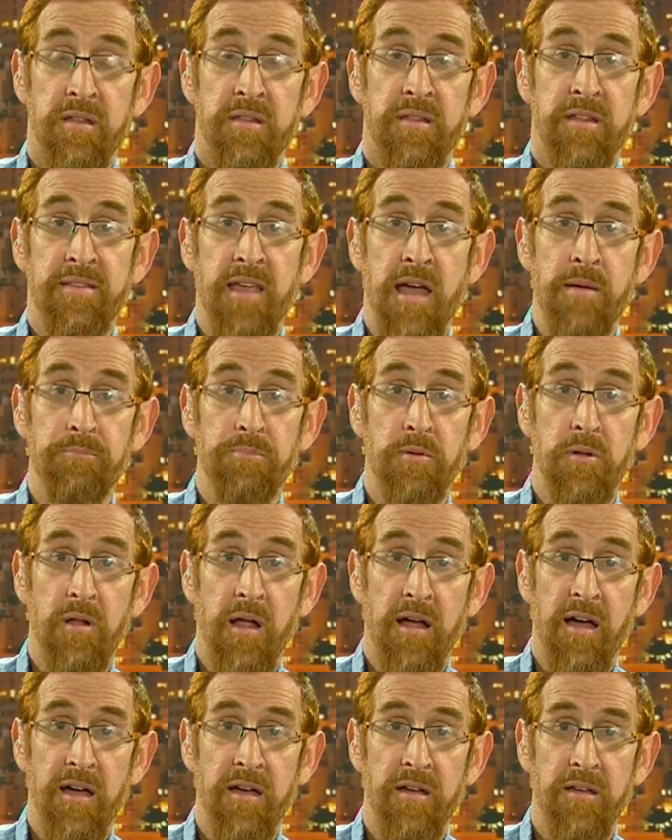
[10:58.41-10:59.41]
The temple,
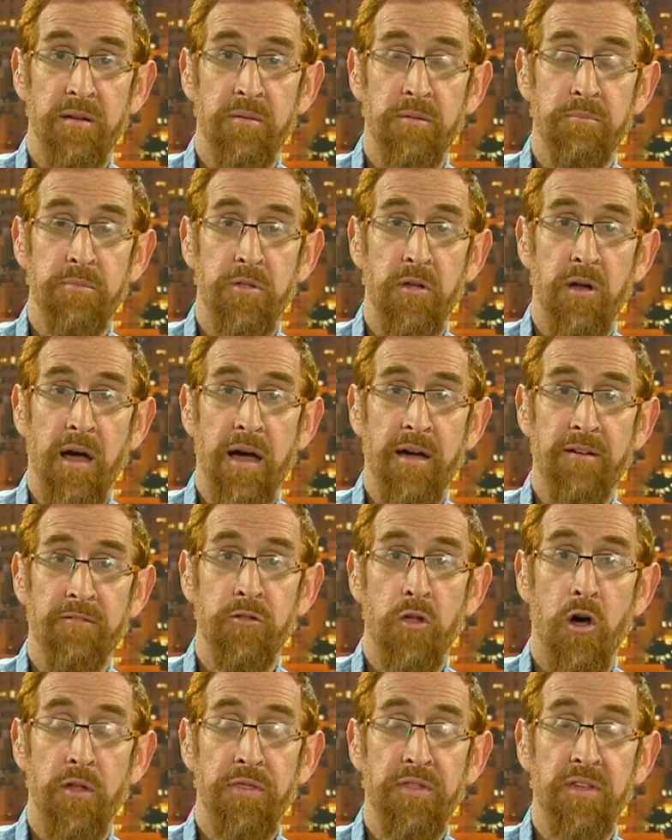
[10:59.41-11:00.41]
I
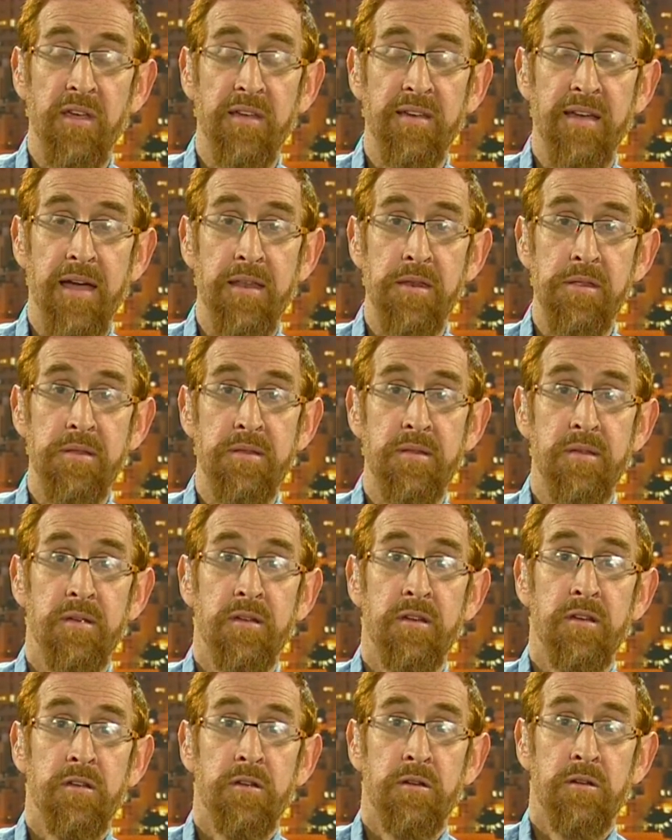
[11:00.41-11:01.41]
nothing against
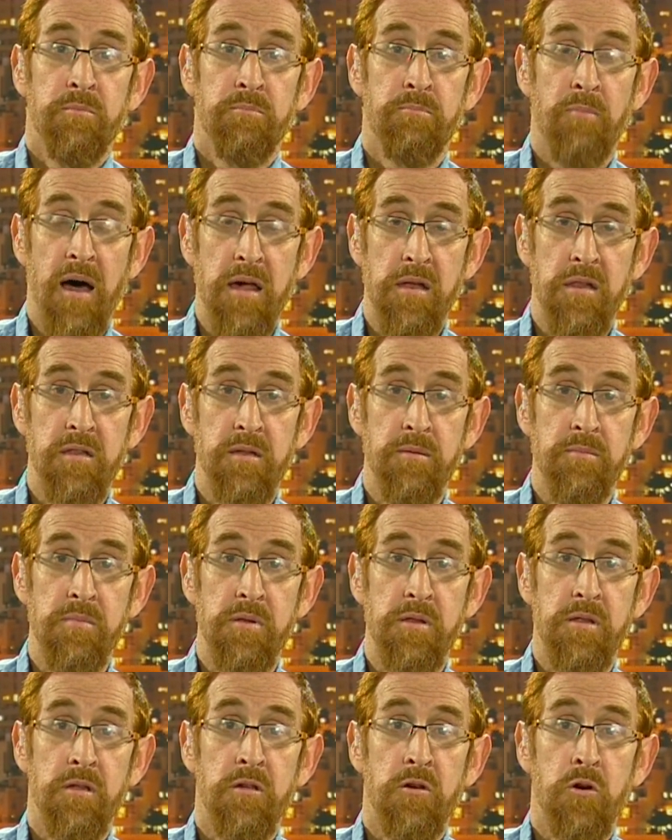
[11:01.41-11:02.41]

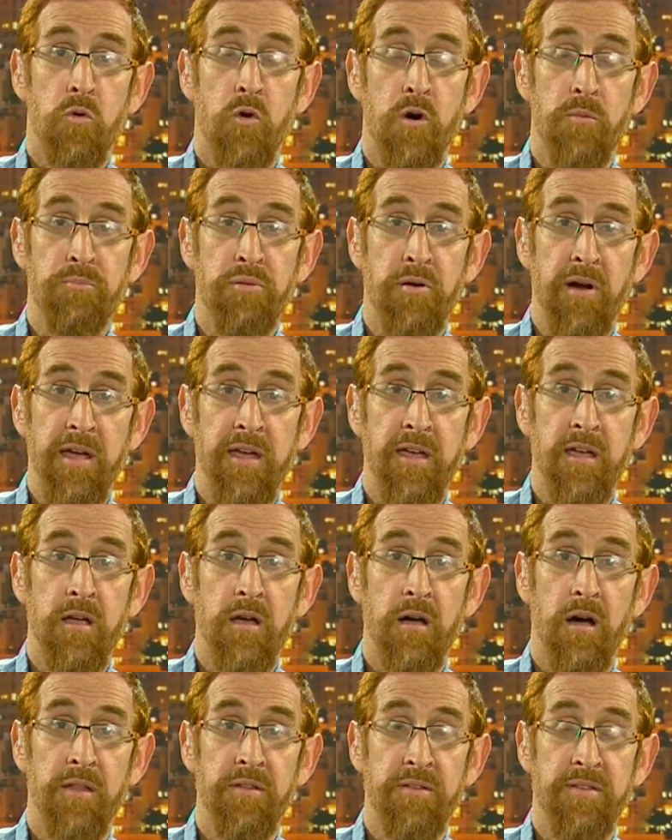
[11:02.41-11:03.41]
Muslims who are
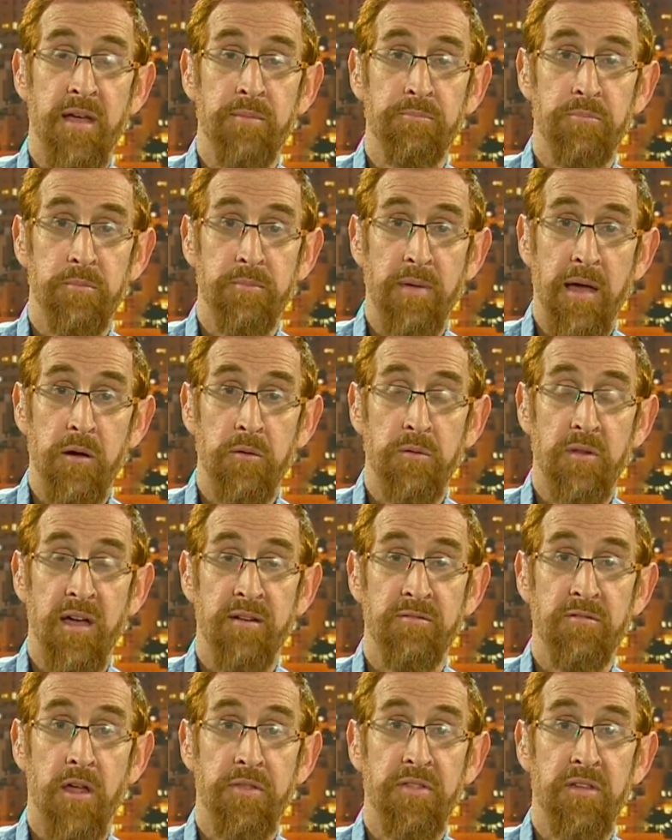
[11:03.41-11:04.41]
praying on the Temple Mount. I
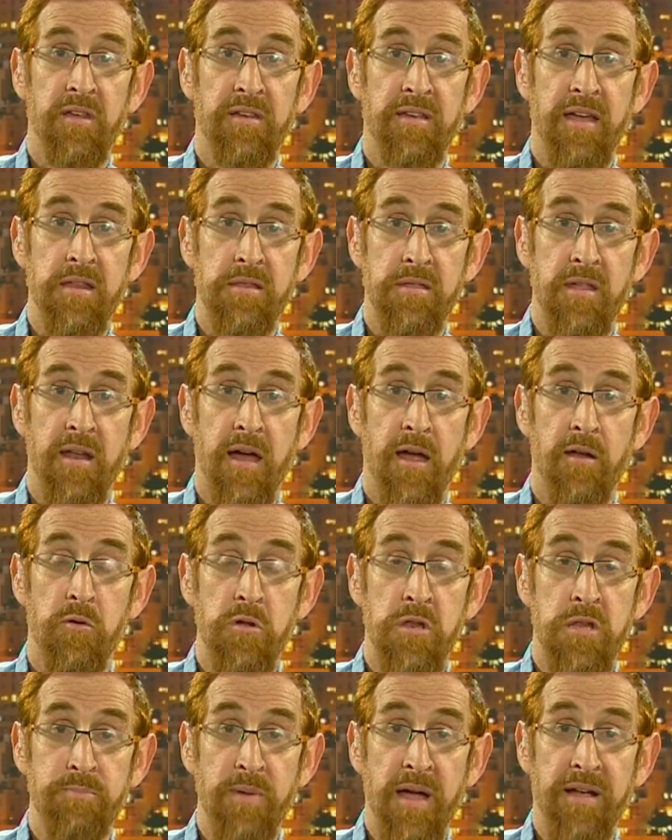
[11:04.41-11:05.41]
have nothing against them, and I
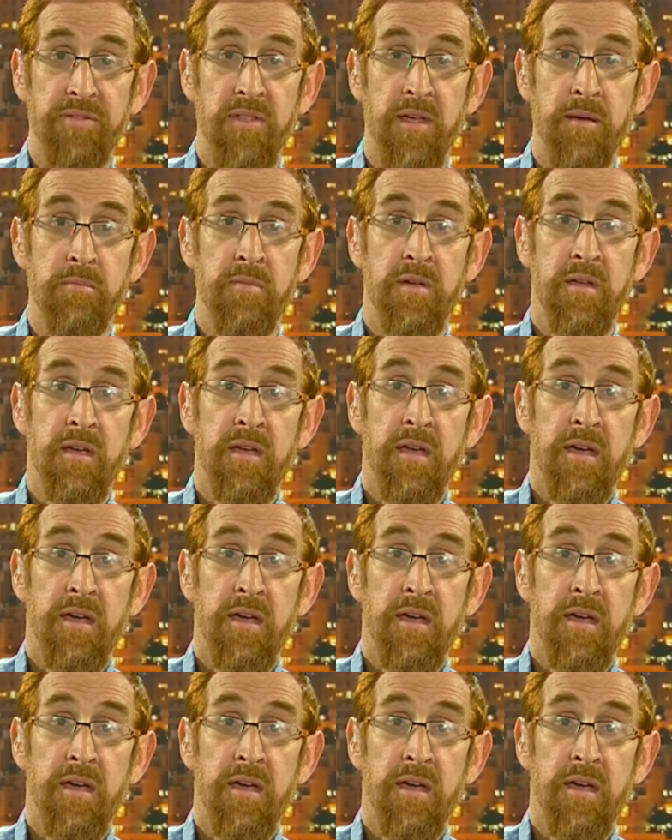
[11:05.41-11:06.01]
respect them.